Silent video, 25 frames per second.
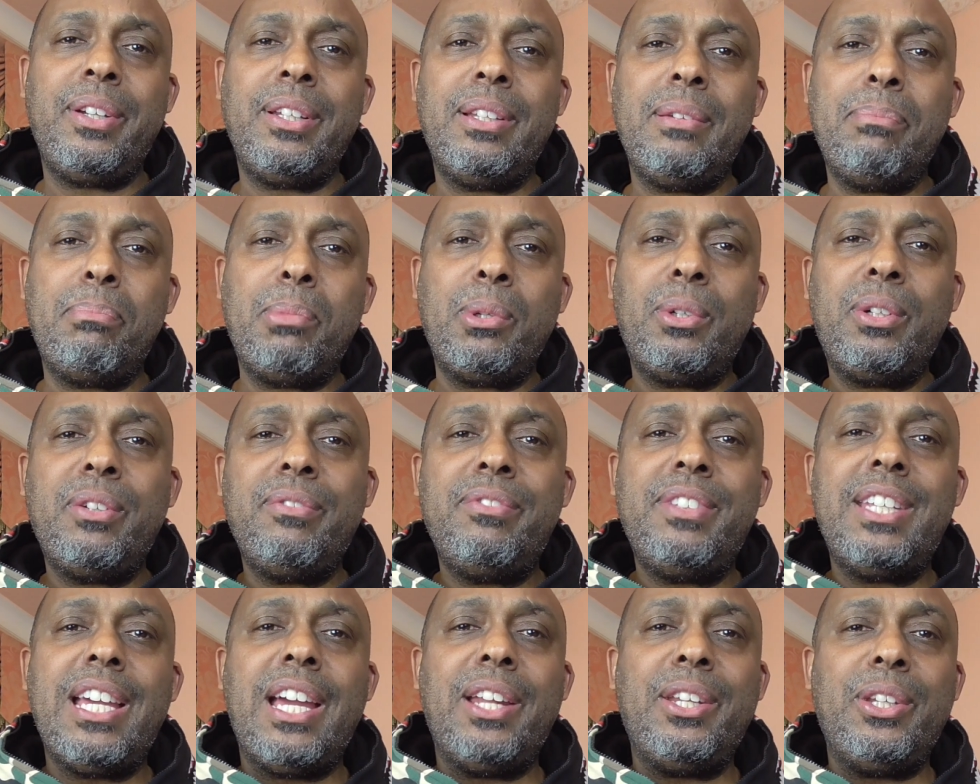in the book
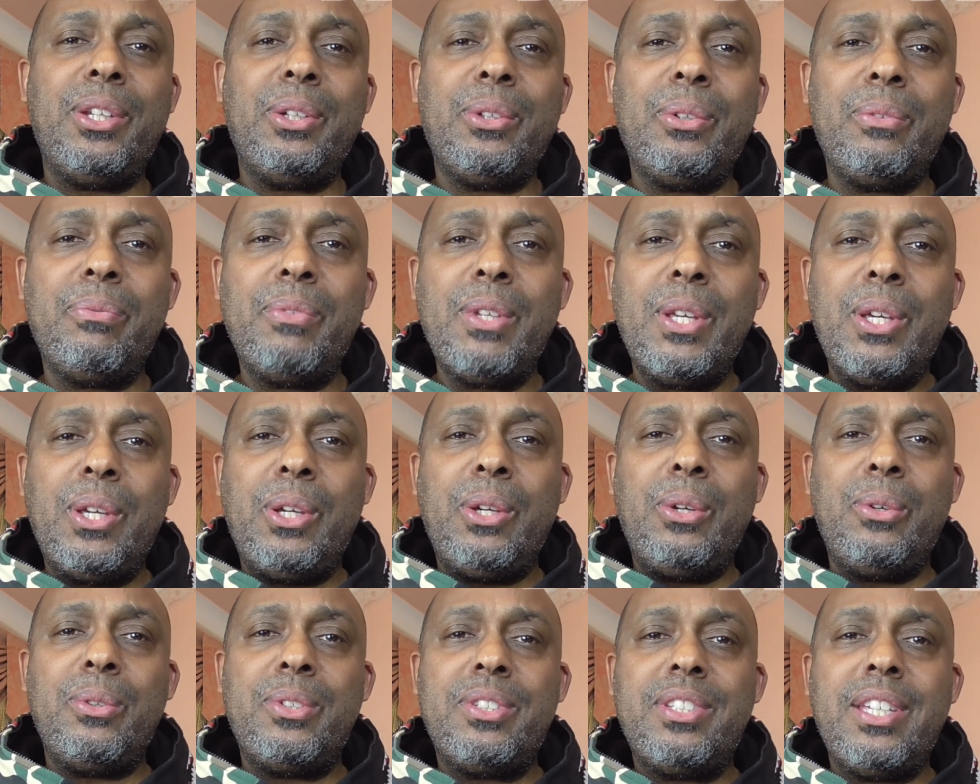of Daniel,
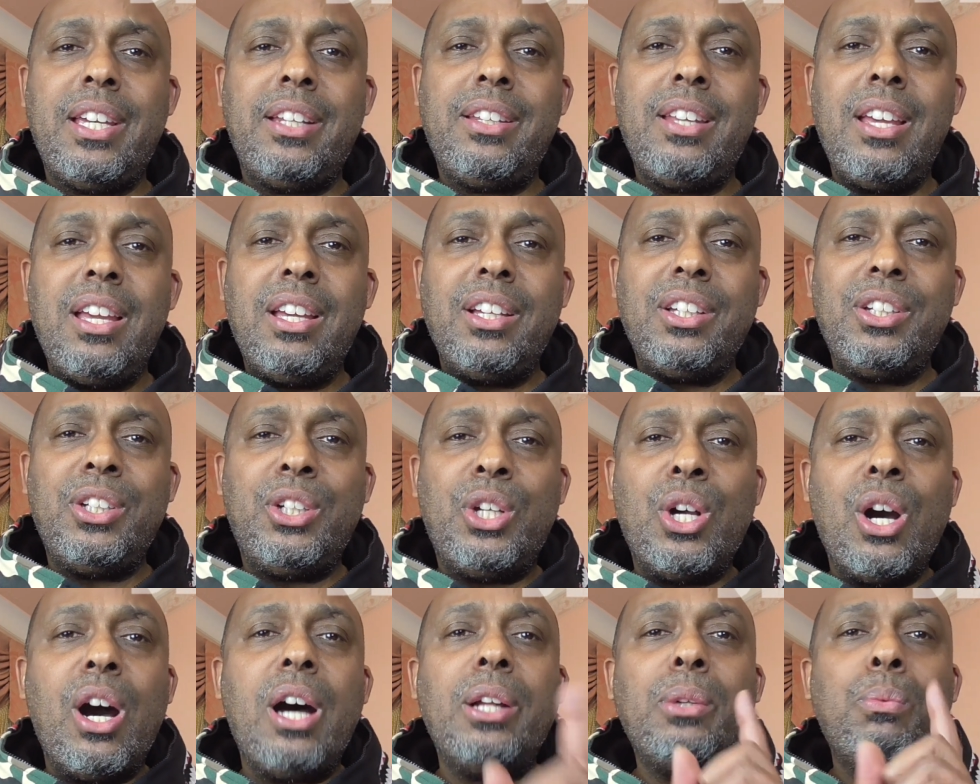who said,
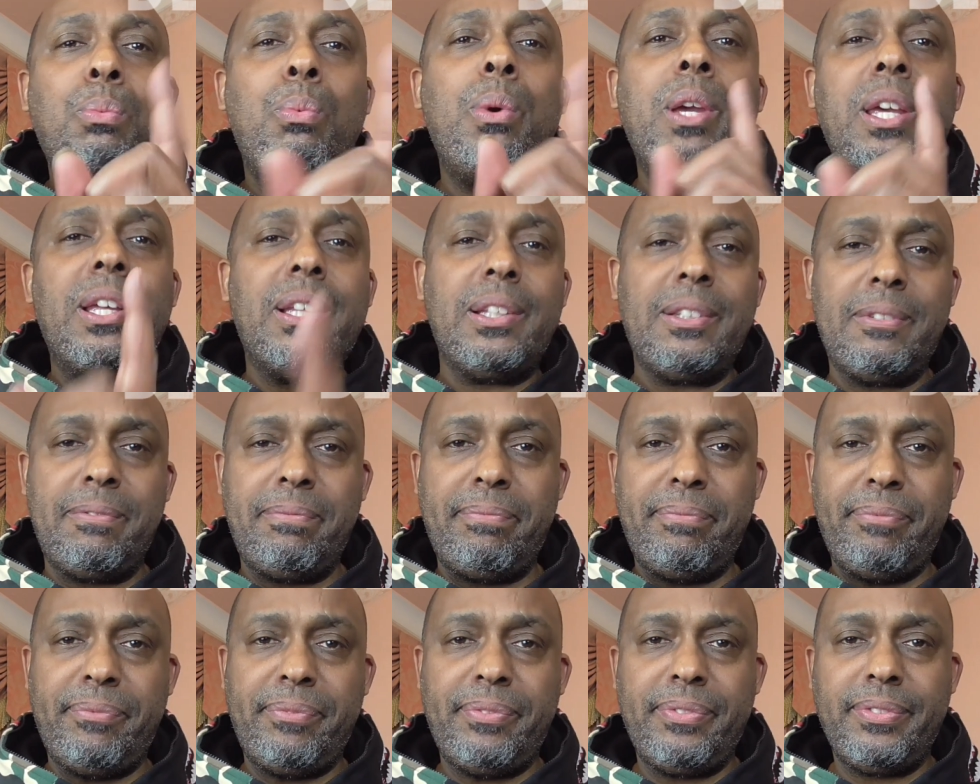God will
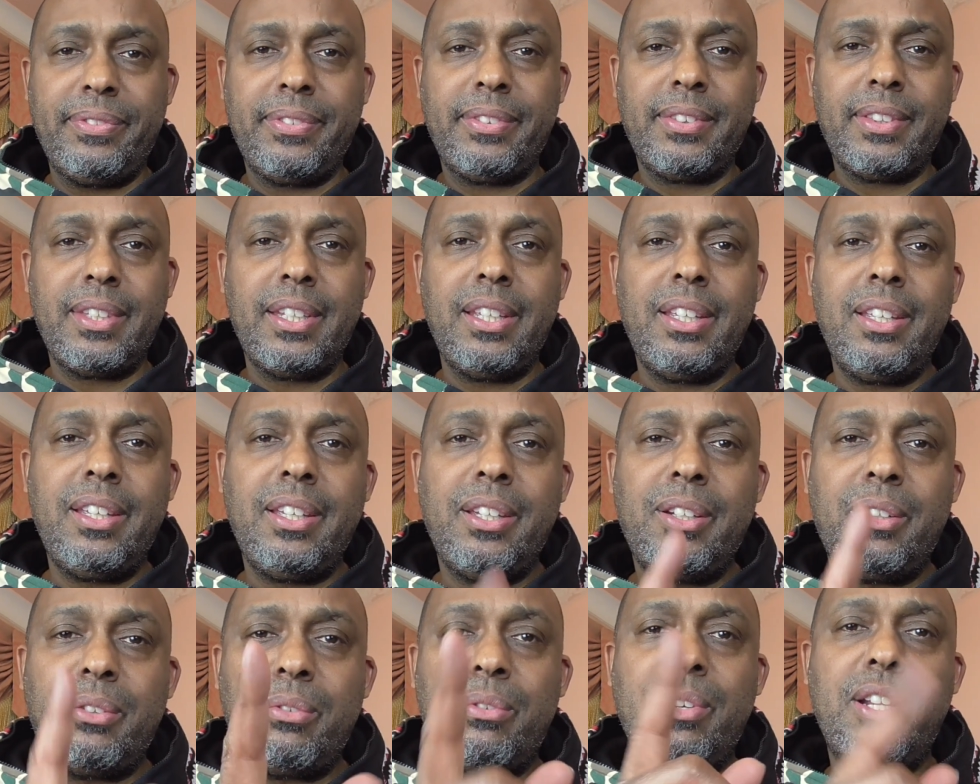
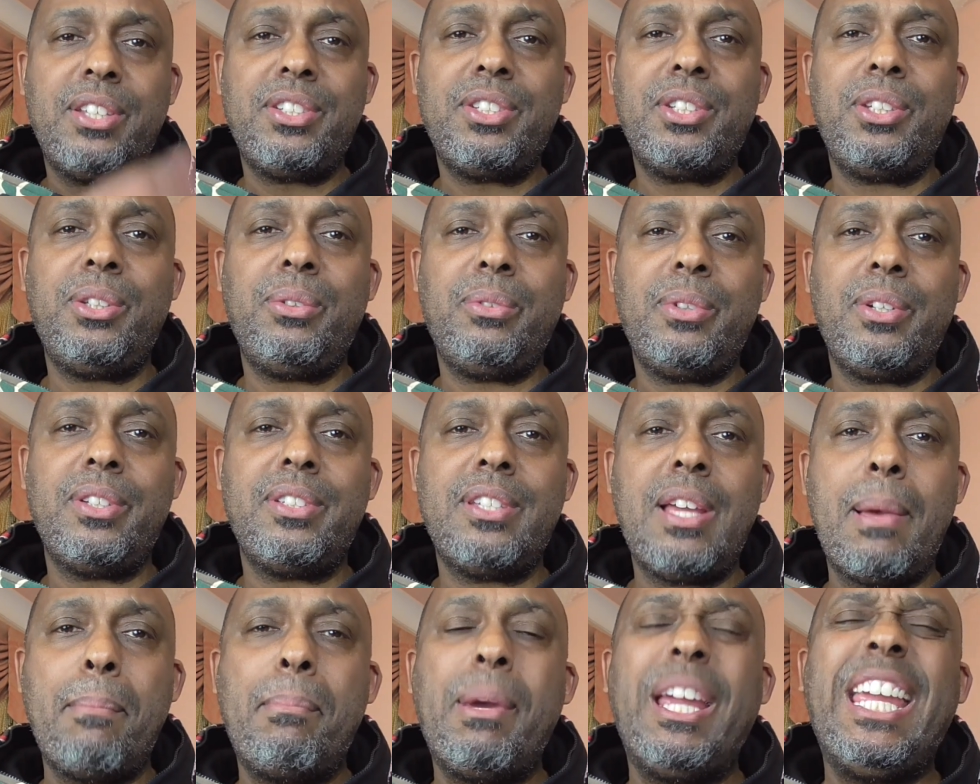rescue
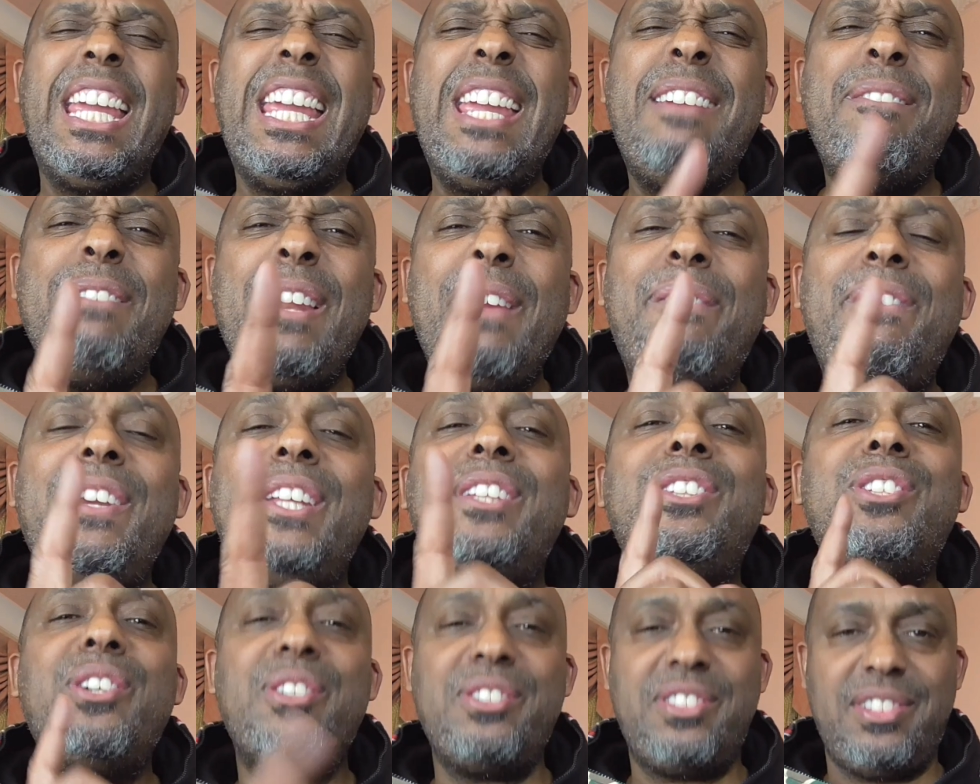us. But even if
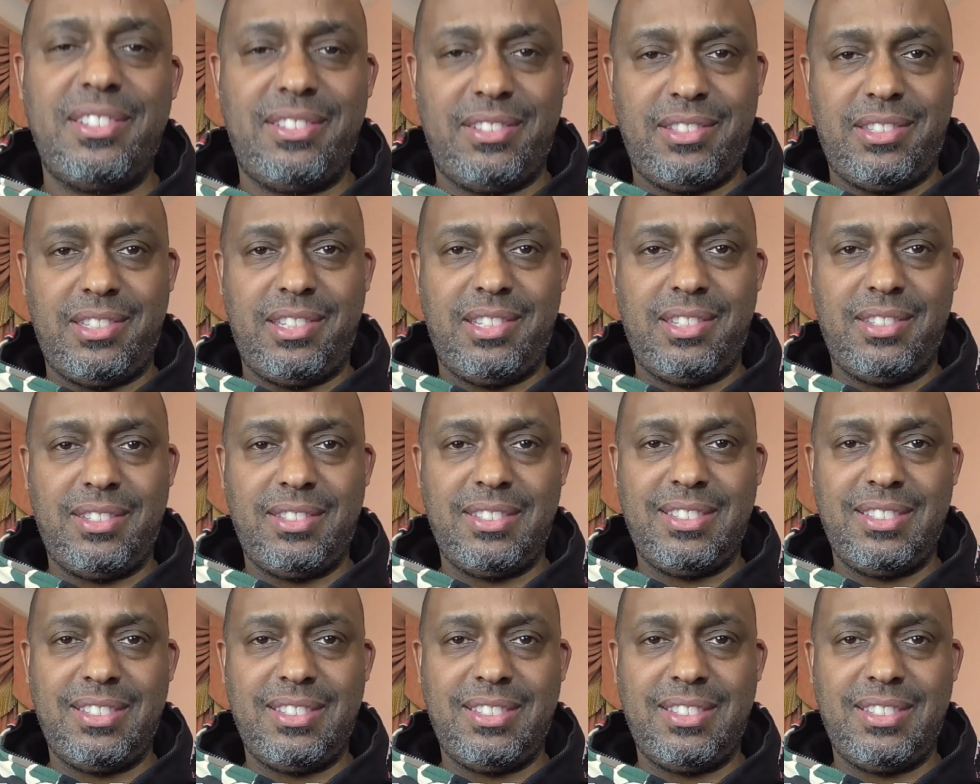He doesn't,